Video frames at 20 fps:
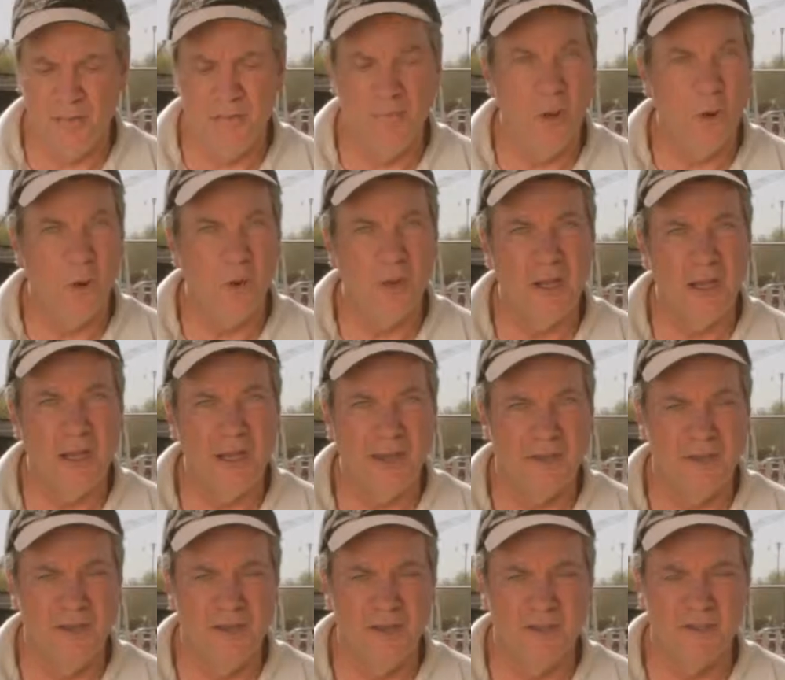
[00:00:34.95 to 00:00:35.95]
bolt
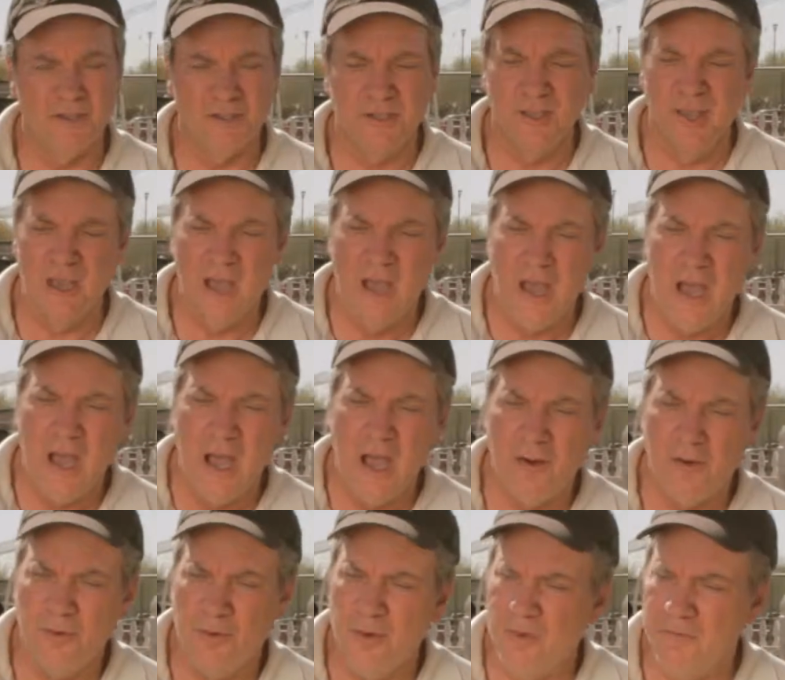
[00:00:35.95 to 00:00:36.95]
like this. I
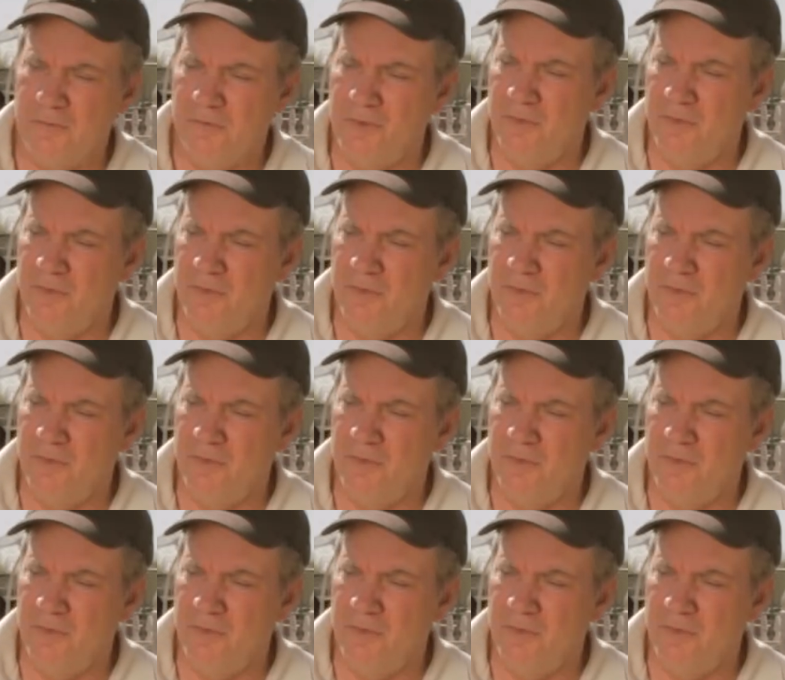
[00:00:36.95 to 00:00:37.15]
don't know if